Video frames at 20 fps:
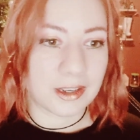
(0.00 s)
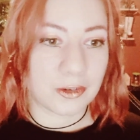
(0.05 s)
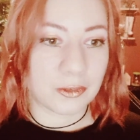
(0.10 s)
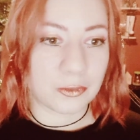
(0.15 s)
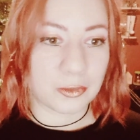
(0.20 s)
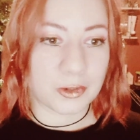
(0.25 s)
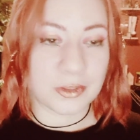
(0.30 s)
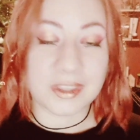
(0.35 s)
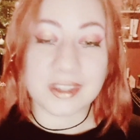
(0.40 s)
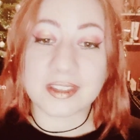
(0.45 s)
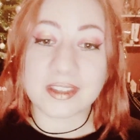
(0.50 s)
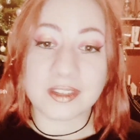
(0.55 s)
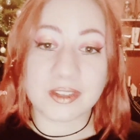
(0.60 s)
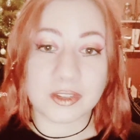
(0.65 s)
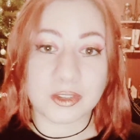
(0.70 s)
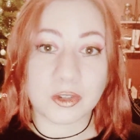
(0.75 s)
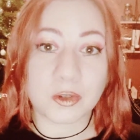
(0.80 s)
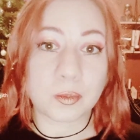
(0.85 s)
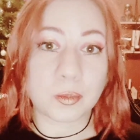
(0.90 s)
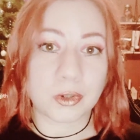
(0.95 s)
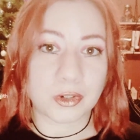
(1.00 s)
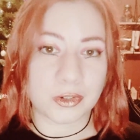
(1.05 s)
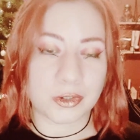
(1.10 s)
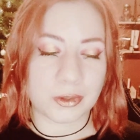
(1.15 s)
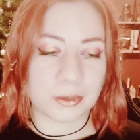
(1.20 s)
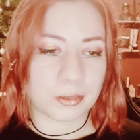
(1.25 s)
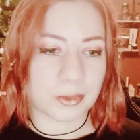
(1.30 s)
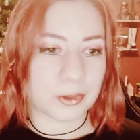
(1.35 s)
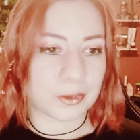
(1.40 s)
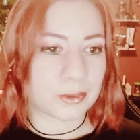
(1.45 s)
for this super
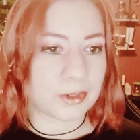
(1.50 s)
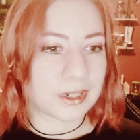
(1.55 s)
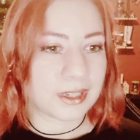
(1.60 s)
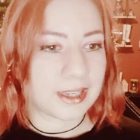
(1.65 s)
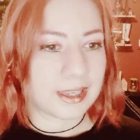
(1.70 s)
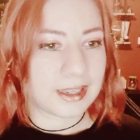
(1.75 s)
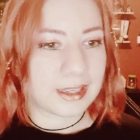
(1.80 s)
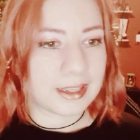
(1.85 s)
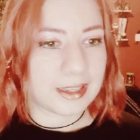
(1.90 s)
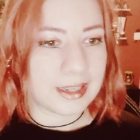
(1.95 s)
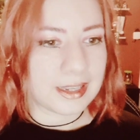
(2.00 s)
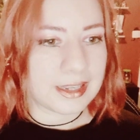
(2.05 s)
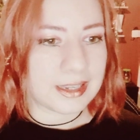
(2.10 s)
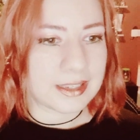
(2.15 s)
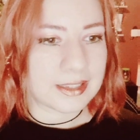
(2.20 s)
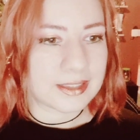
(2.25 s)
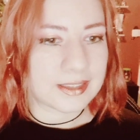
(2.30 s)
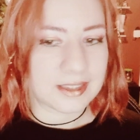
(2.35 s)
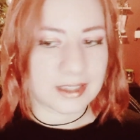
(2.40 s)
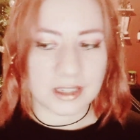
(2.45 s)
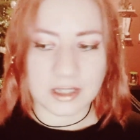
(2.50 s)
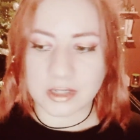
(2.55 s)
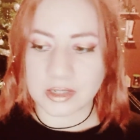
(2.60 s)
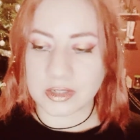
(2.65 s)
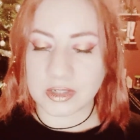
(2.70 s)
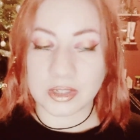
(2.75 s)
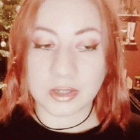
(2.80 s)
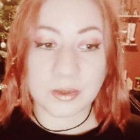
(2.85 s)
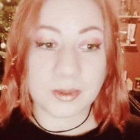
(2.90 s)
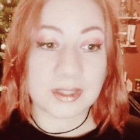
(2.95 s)
new moon is
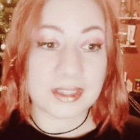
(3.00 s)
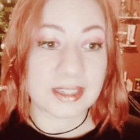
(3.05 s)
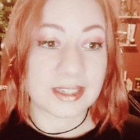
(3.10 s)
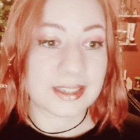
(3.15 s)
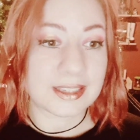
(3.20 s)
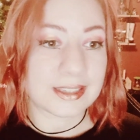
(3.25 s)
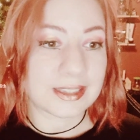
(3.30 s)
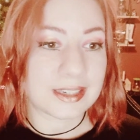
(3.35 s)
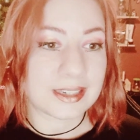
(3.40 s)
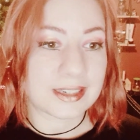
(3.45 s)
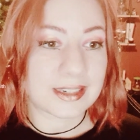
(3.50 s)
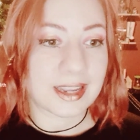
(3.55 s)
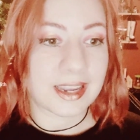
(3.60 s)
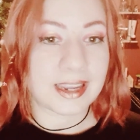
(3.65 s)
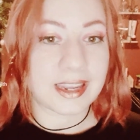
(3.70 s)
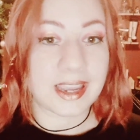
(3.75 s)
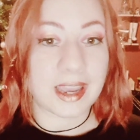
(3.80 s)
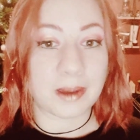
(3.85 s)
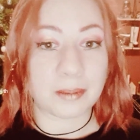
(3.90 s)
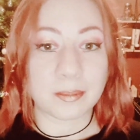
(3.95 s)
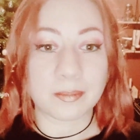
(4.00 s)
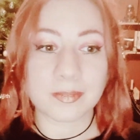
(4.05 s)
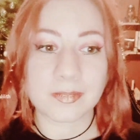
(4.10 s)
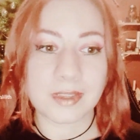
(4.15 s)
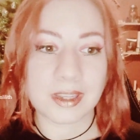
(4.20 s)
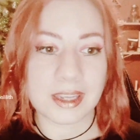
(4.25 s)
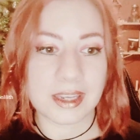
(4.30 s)
2:16 a.m.